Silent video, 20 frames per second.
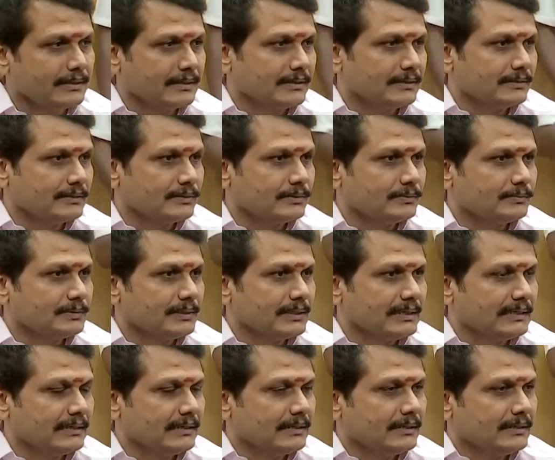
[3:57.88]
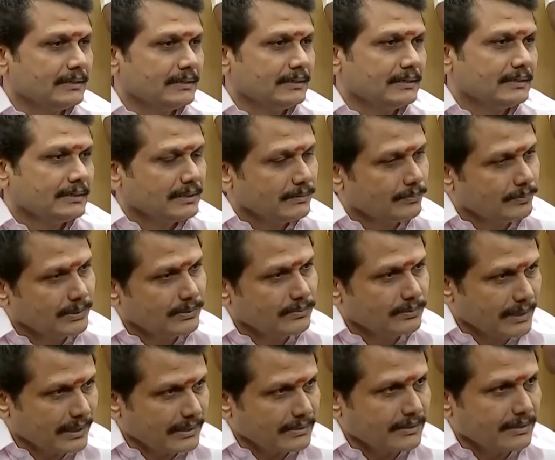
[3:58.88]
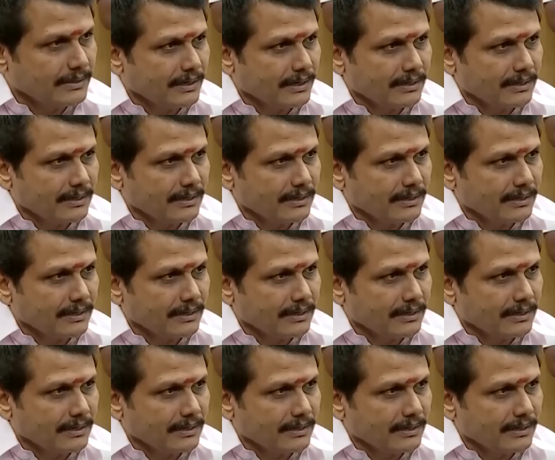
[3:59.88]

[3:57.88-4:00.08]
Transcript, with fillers: you know, how does this entire case